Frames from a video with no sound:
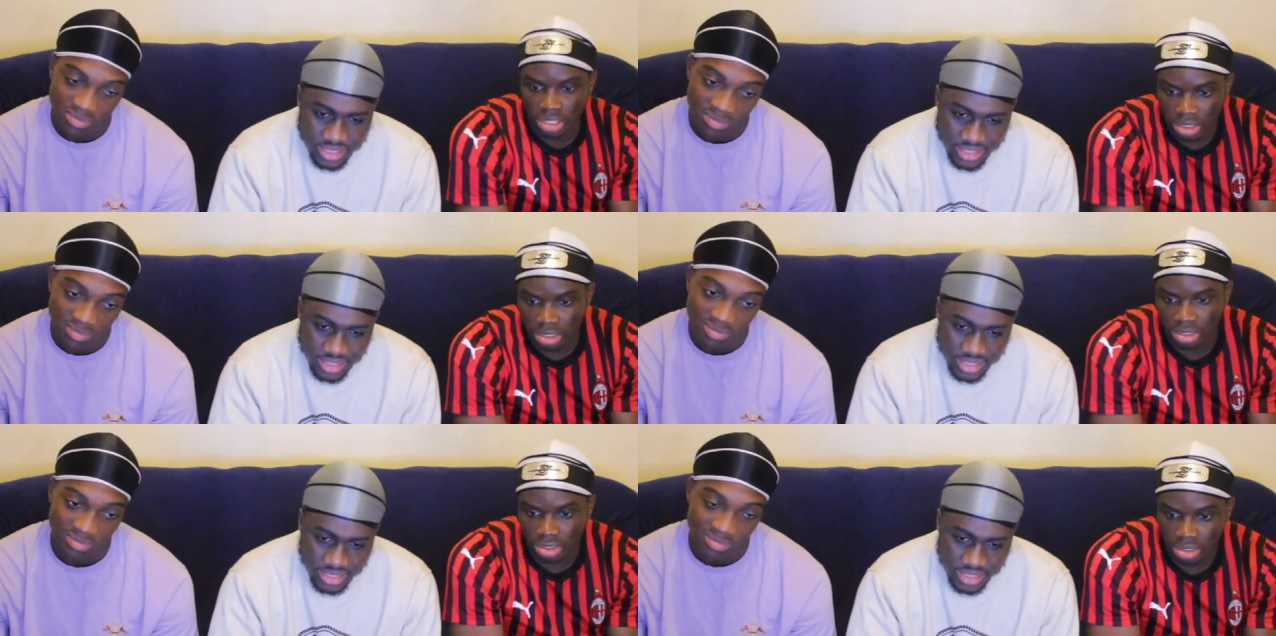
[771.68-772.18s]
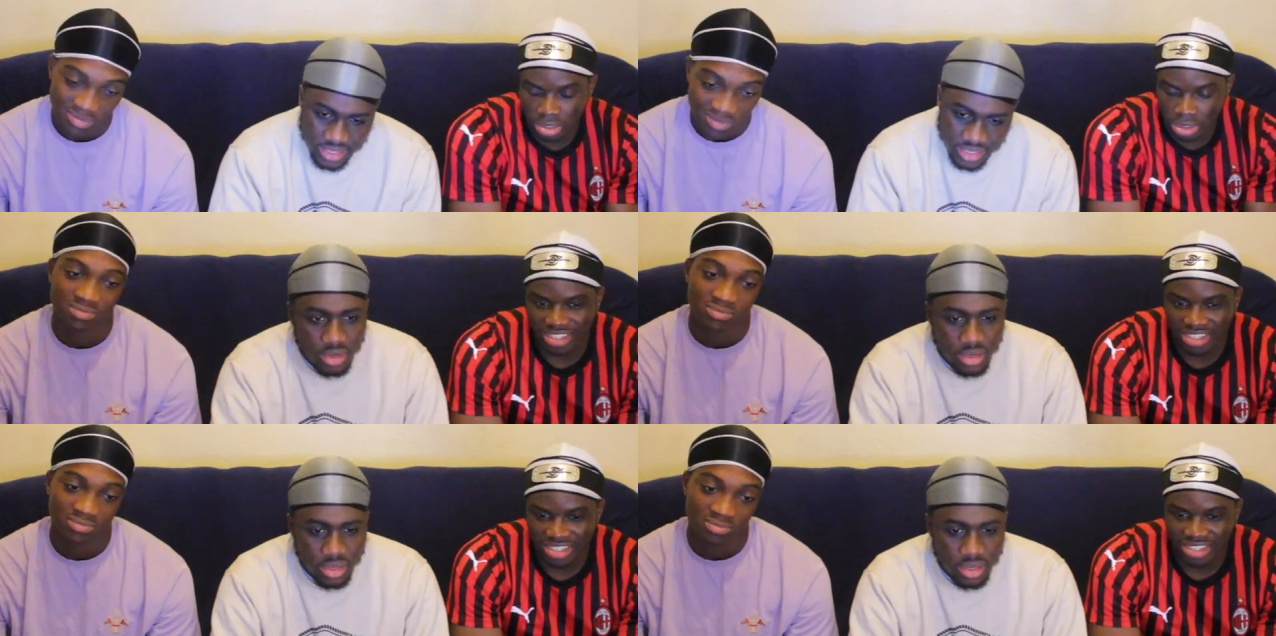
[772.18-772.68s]

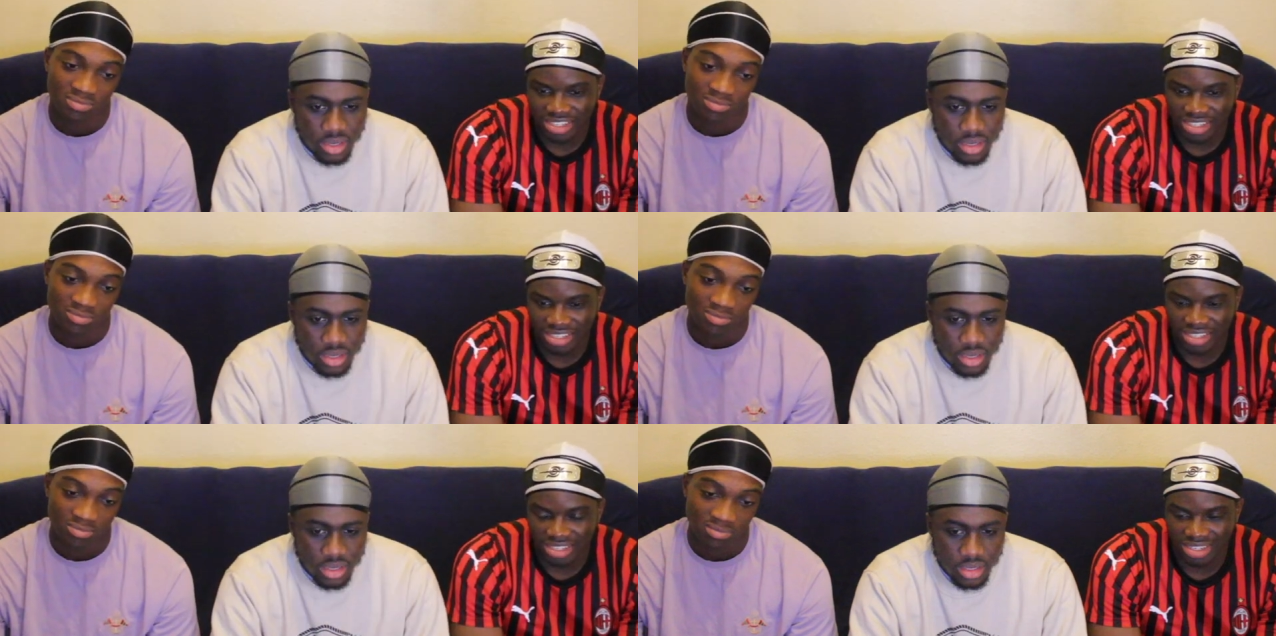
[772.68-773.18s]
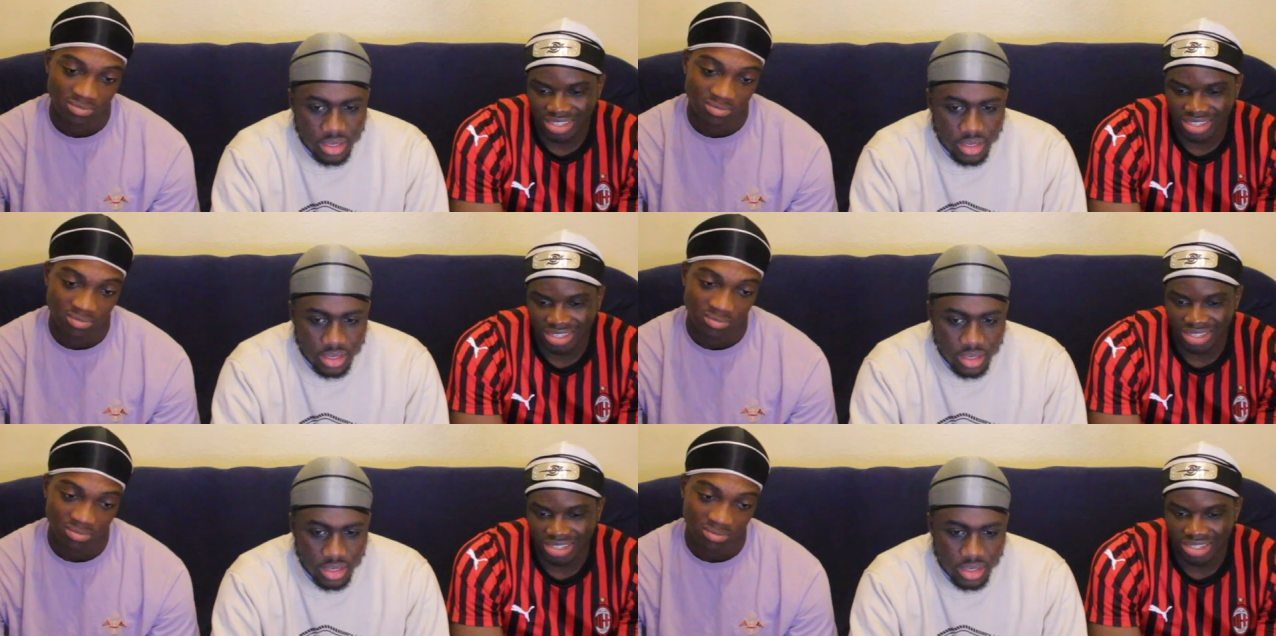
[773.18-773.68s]

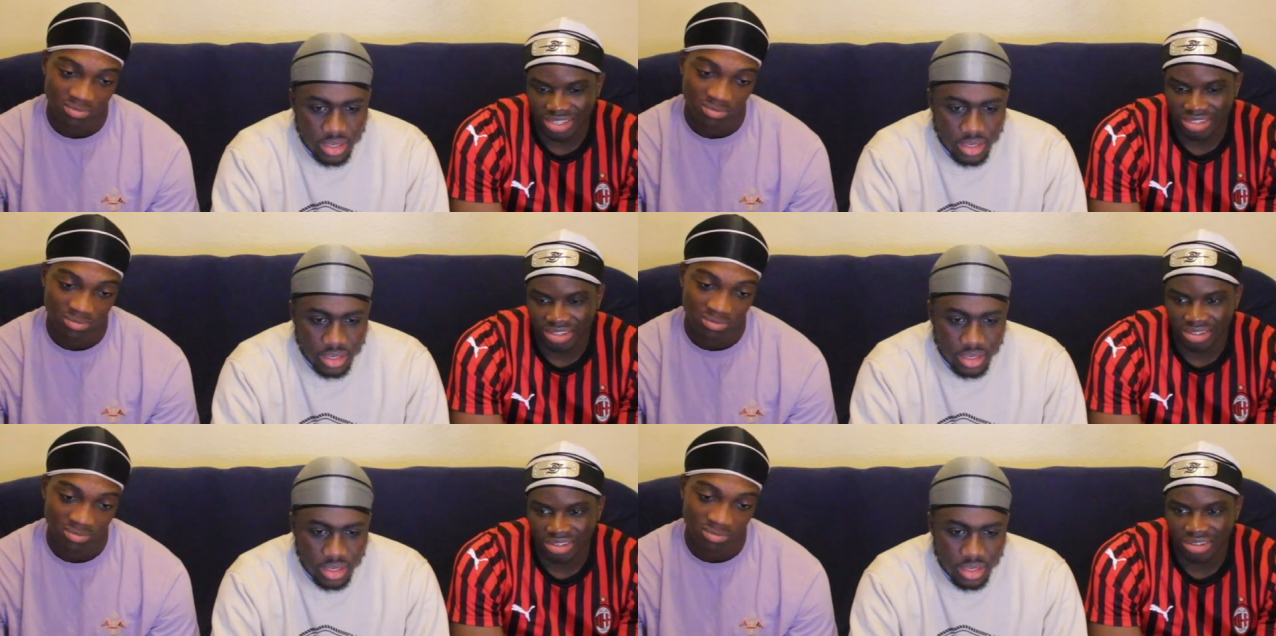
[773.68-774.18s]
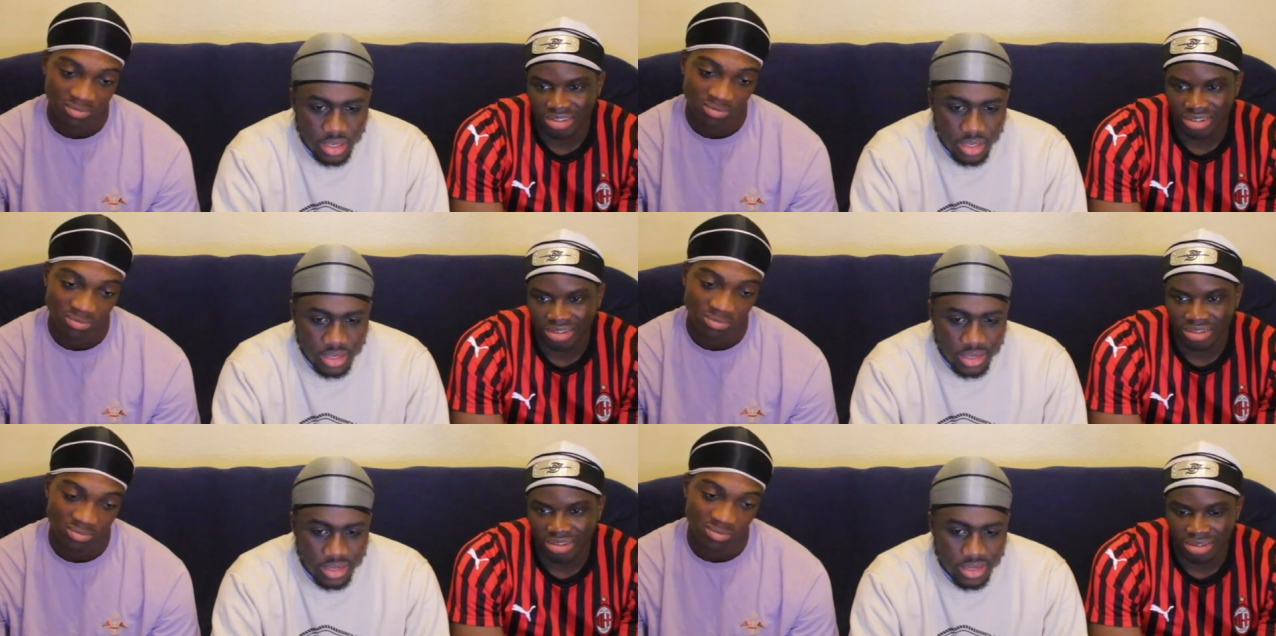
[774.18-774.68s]

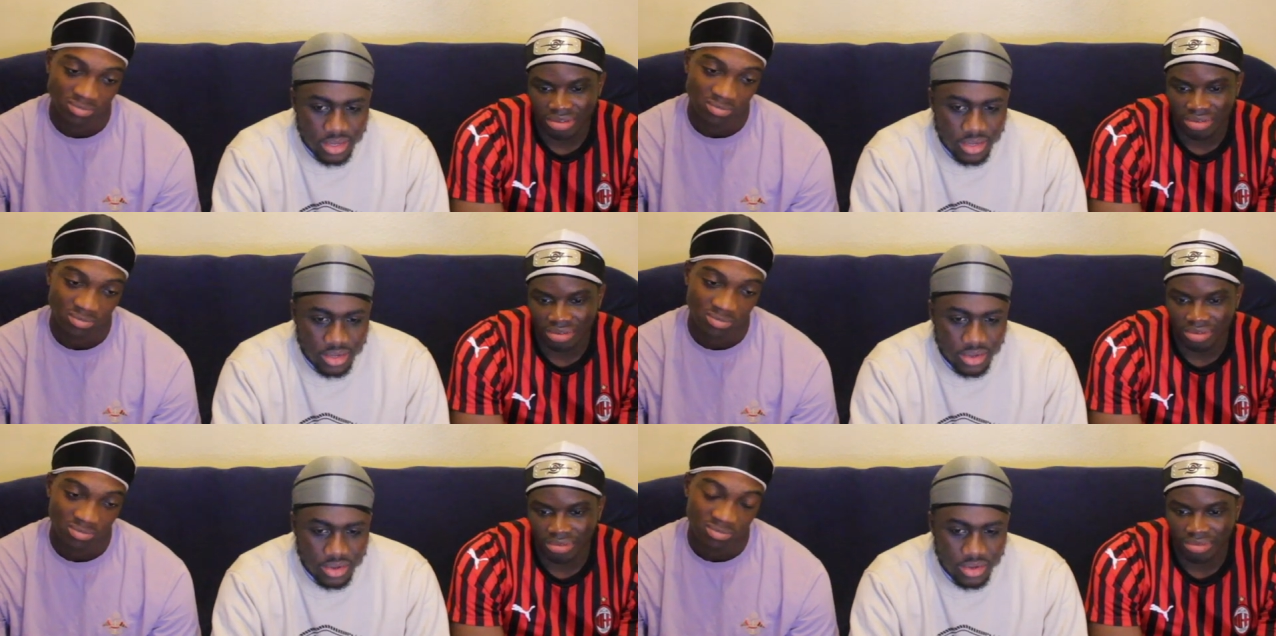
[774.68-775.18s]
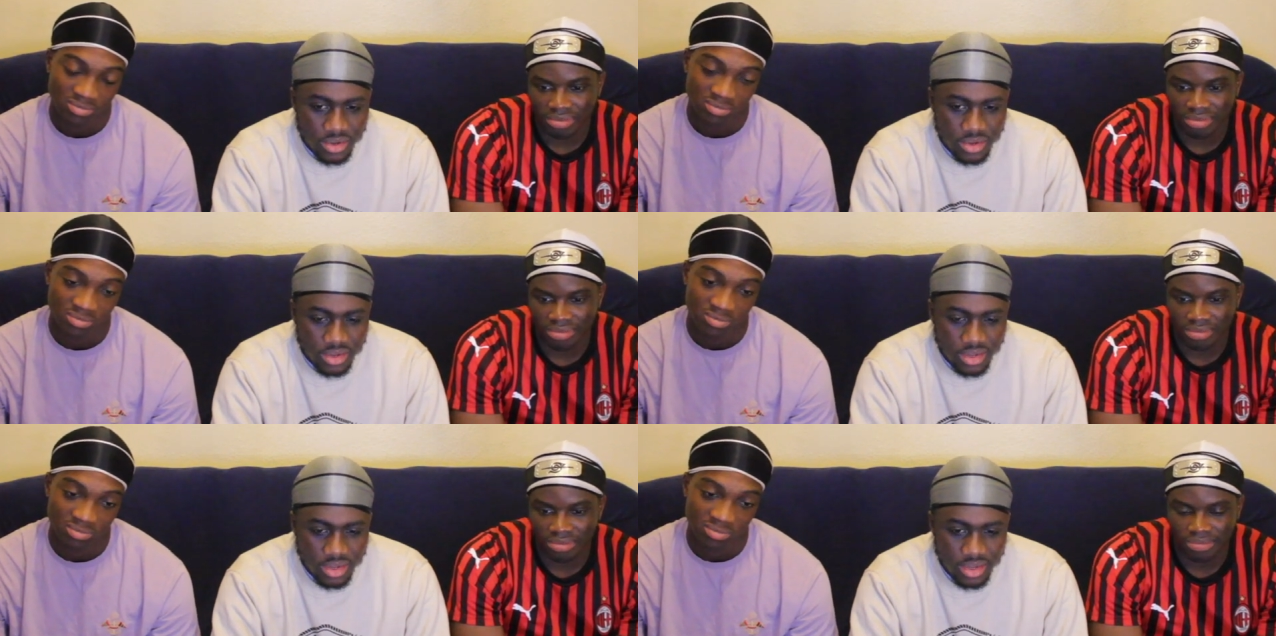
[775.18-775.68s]

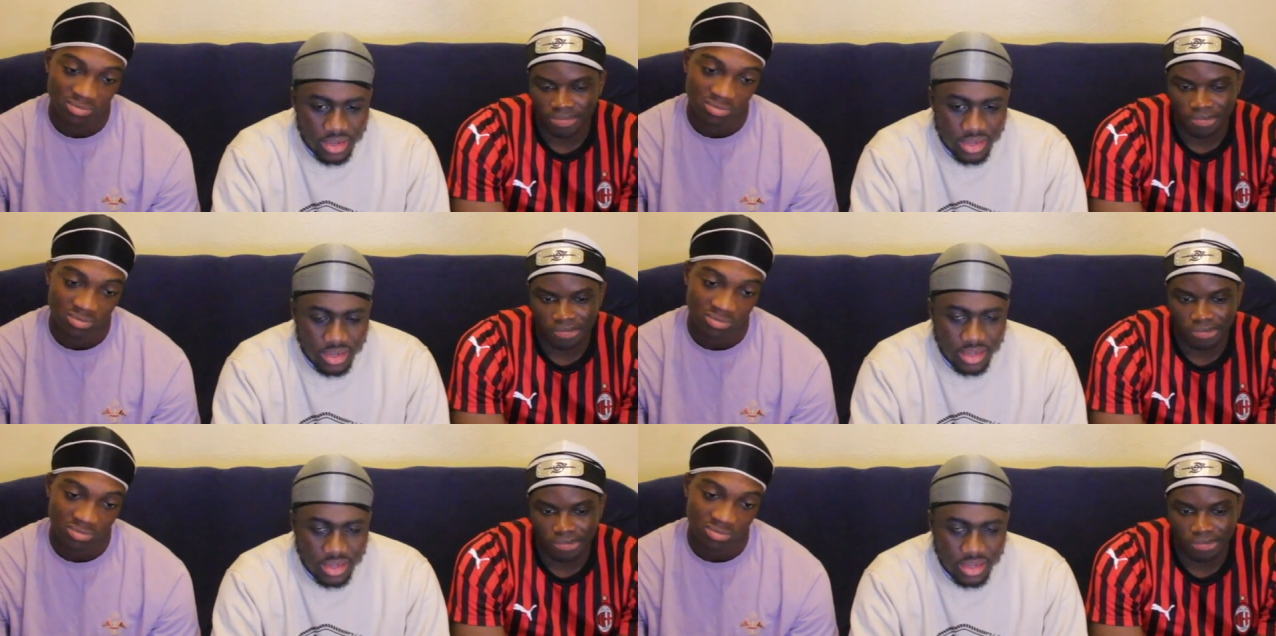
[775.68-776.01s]
Nothing is said.